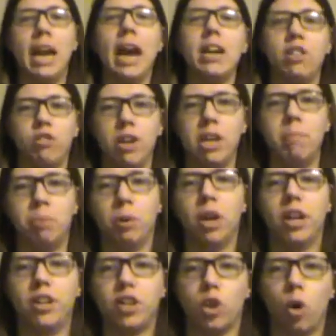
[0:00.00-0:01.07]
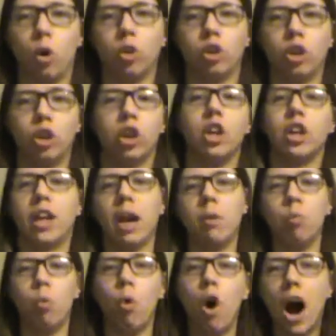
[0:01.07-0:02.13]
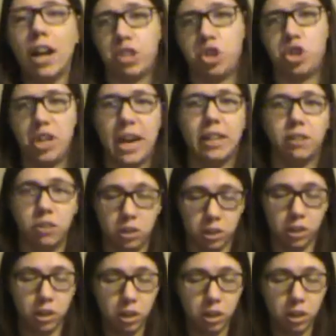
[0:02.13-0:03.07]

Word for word: eighteen plus older can watch it.